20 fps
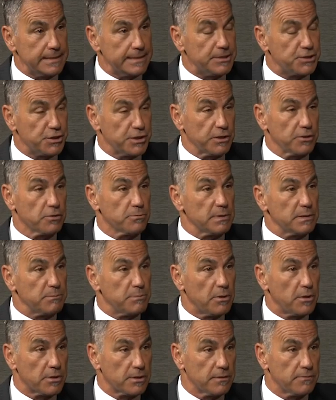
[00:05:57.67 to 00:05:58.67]
each year to be
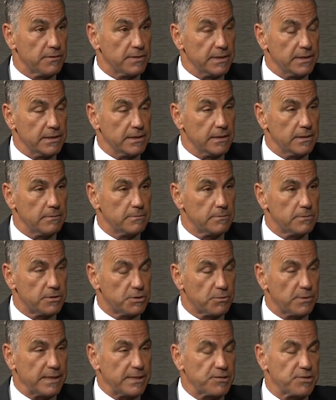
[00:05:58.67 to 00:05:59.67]
part of the
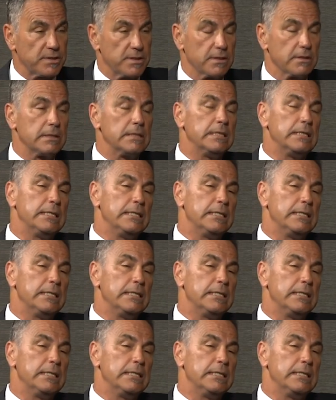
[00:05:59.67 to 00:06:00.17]
Trade Center.